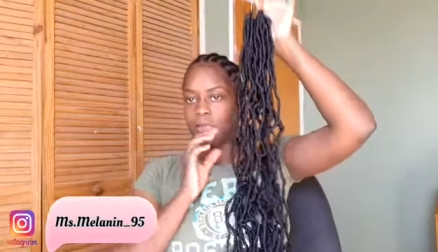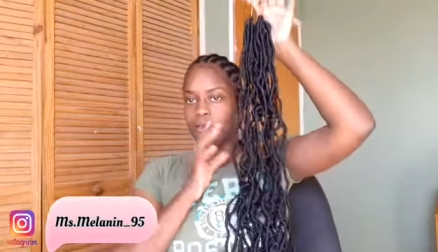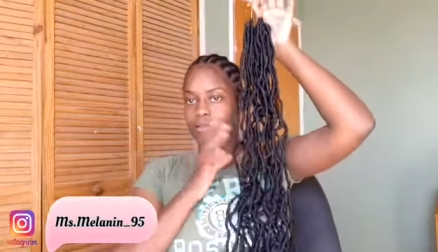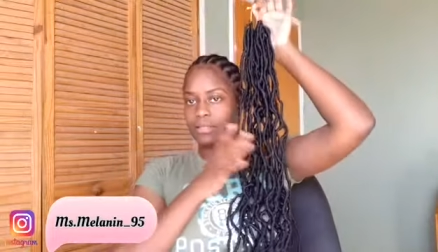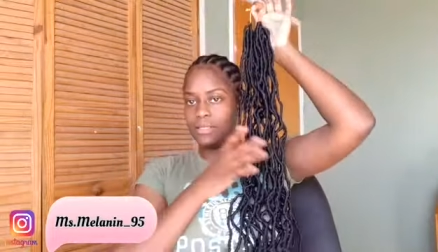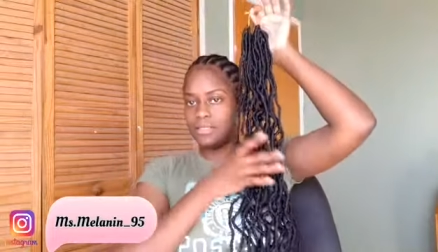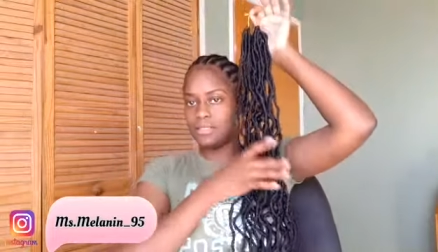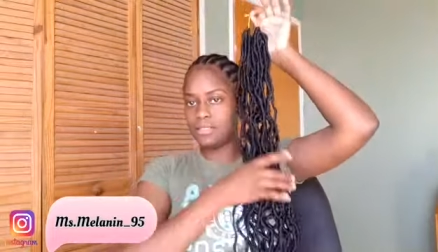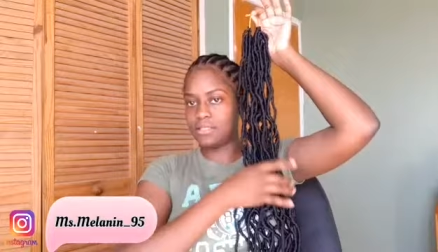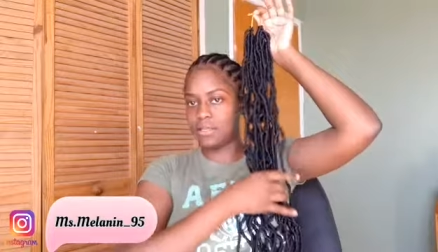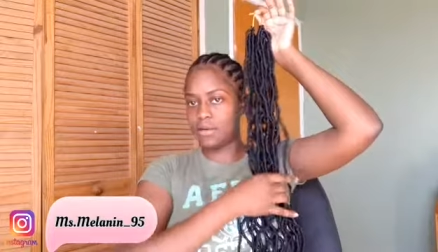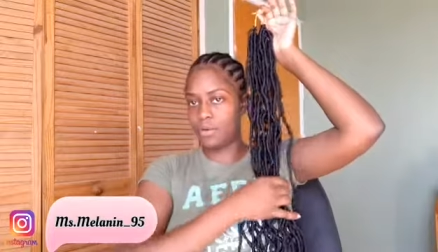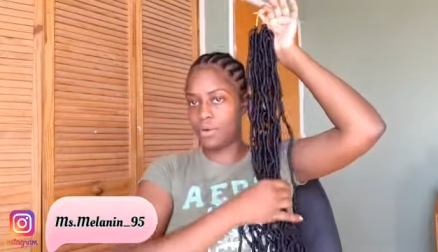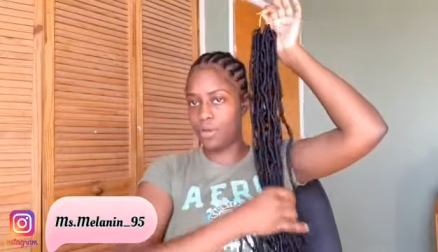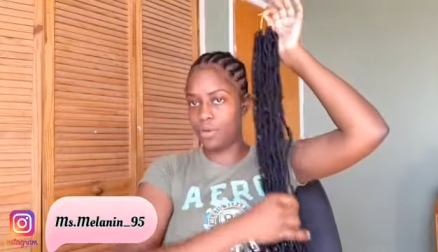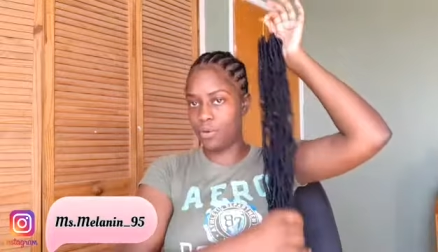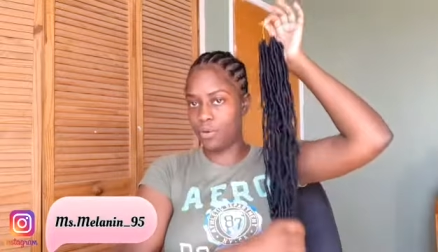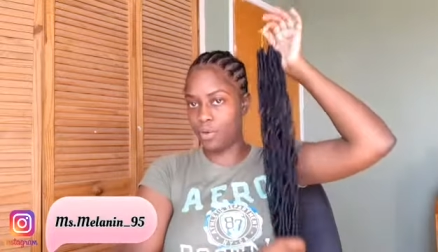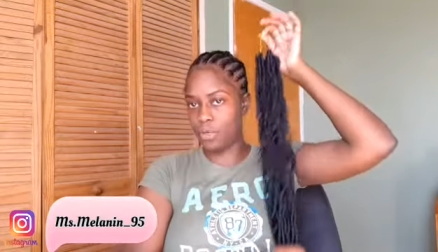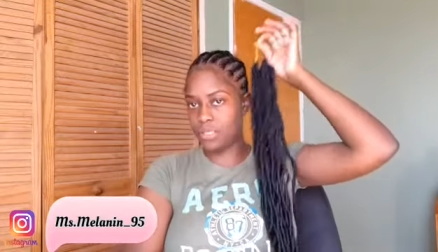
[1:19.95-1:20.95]
this is how it
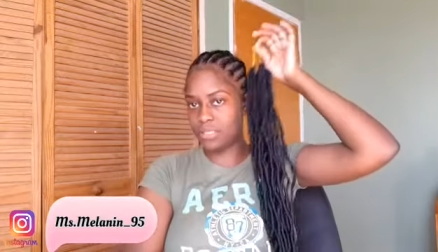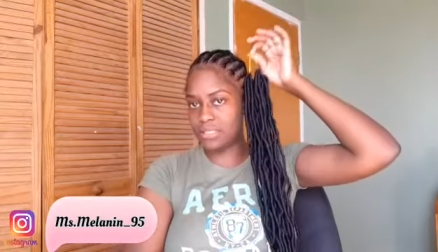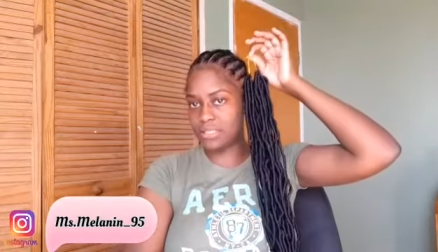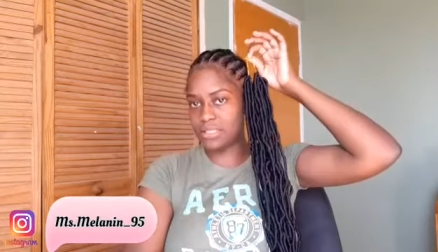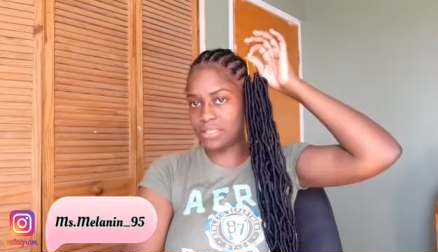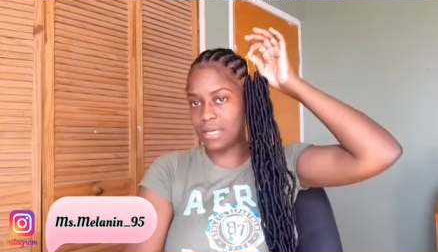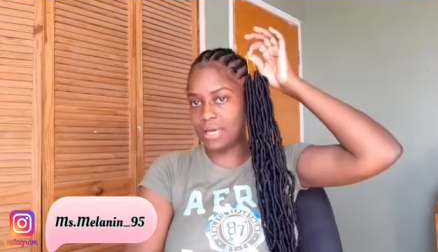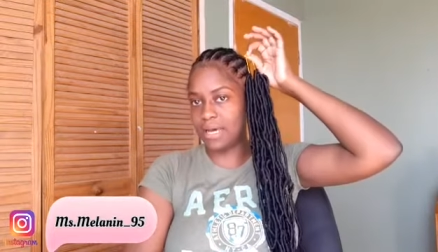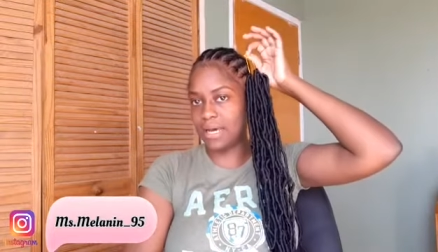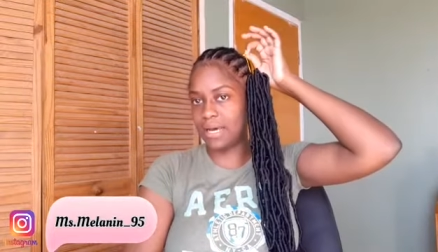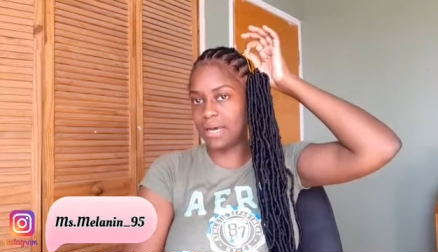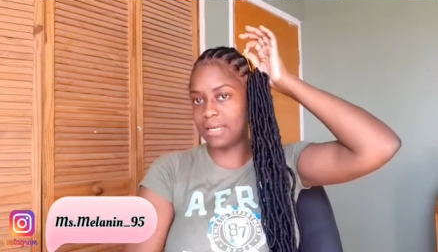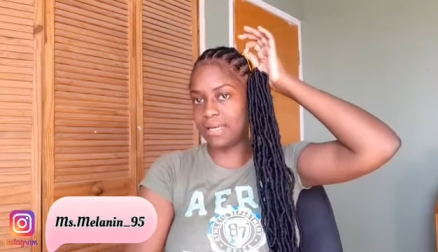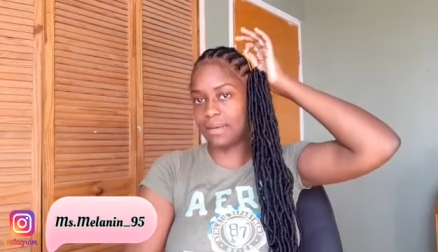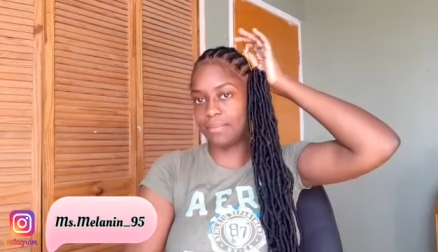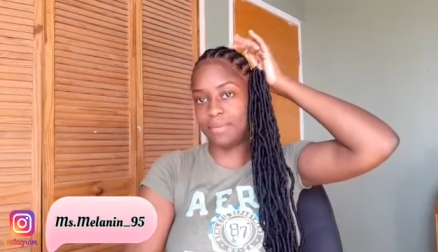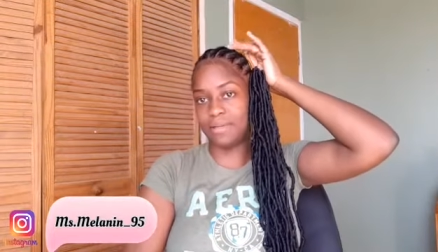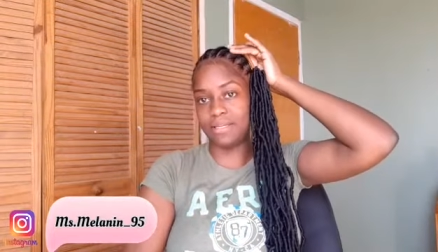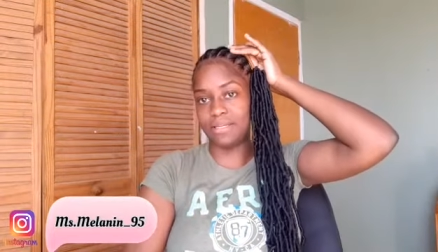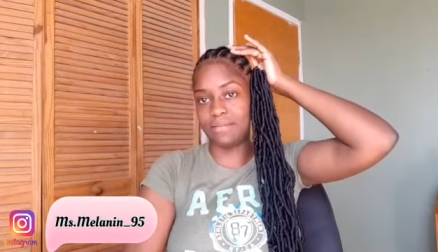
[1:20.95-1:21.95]
looks, and I
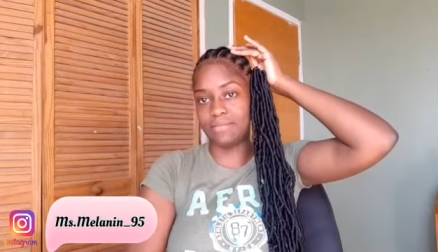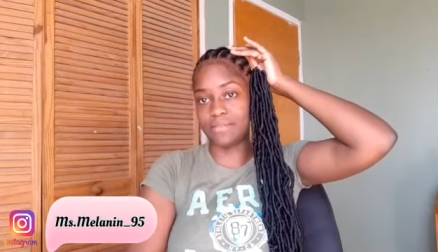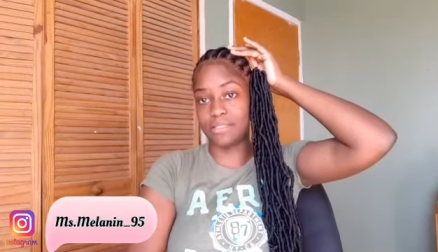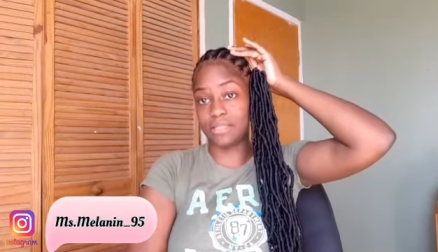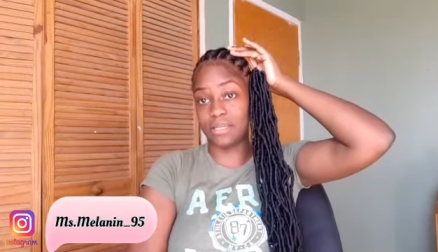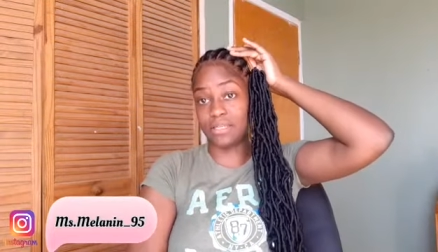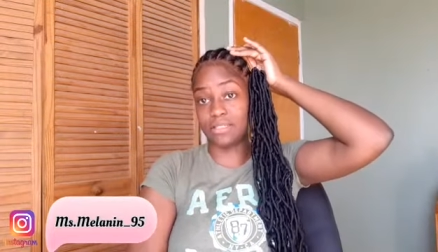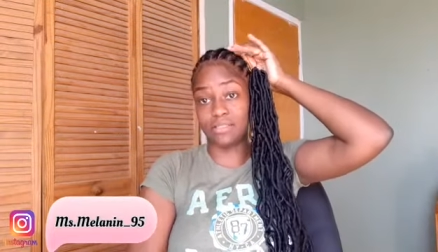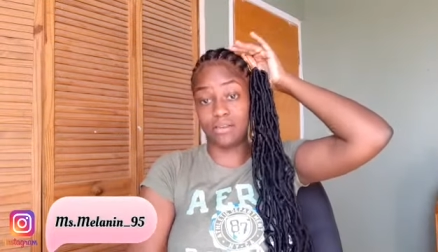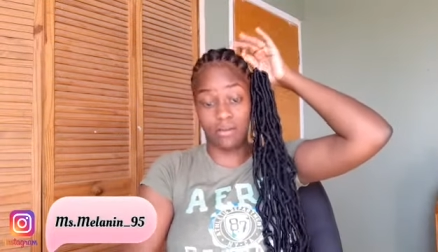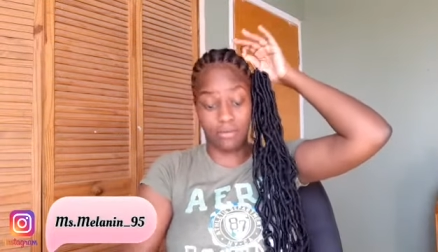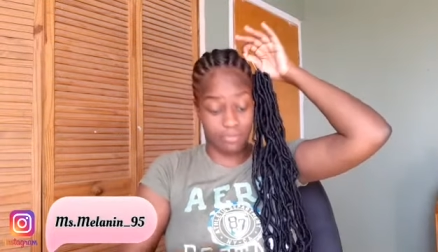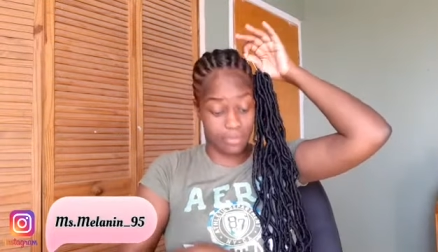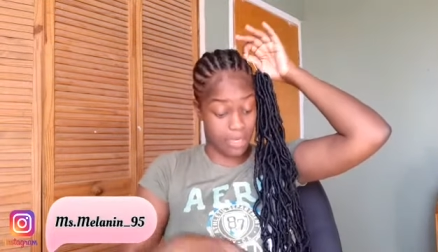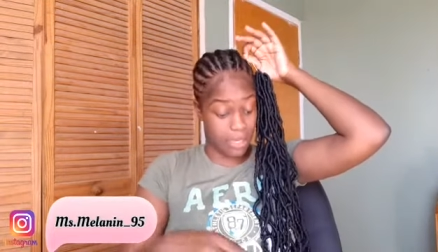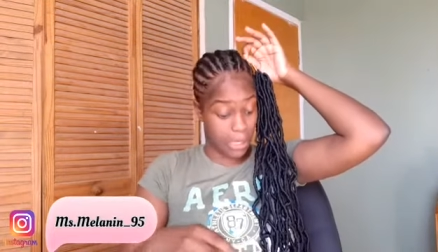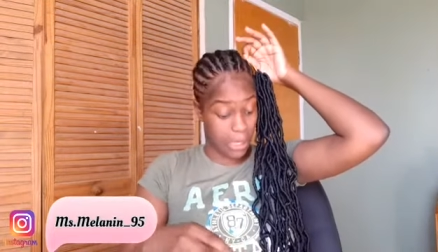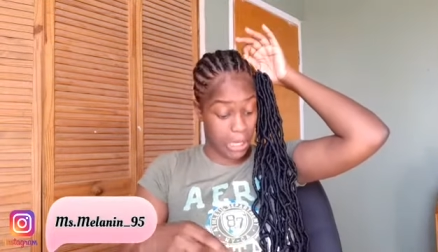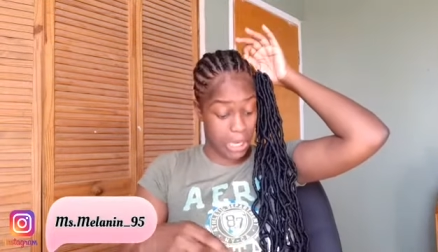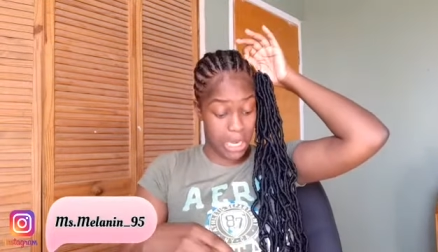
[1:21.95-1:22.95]
believe it's gonna be
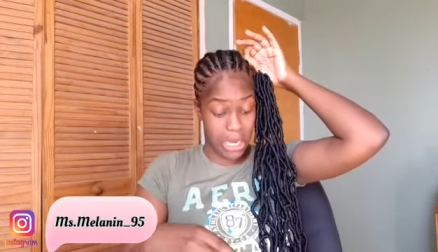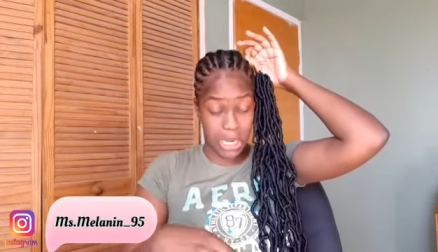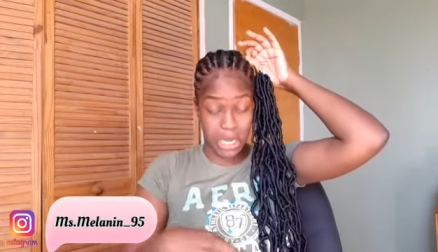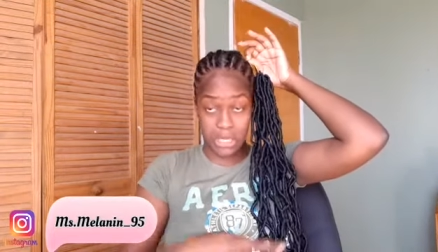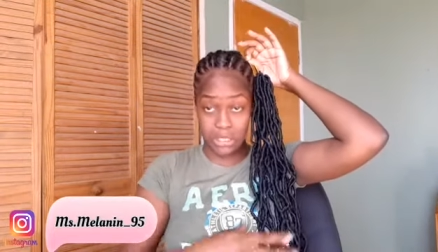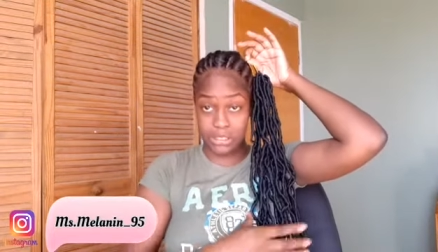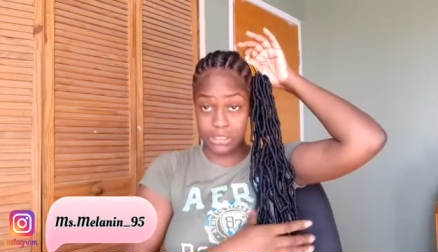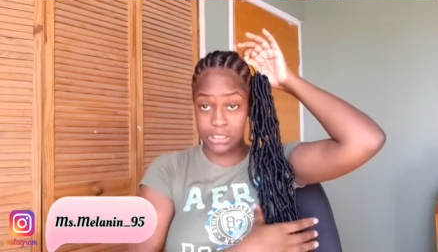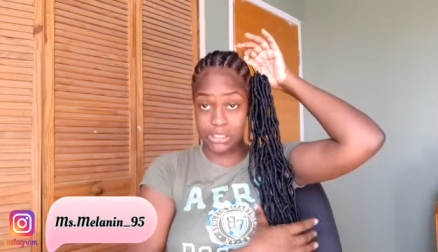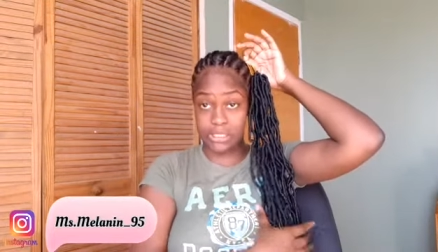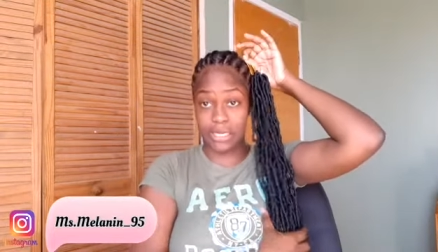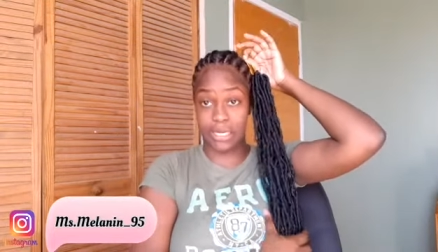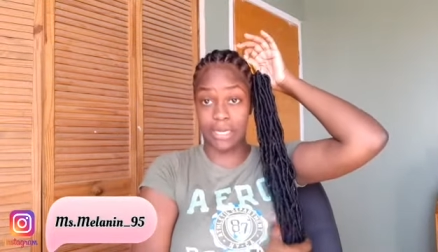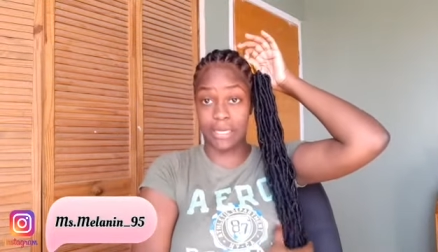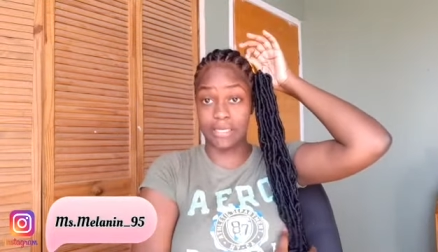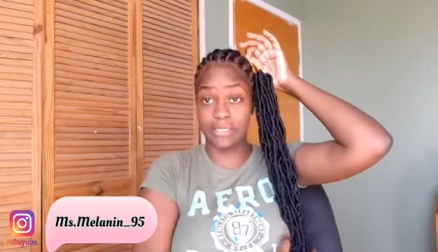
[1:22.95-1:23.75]
long, child.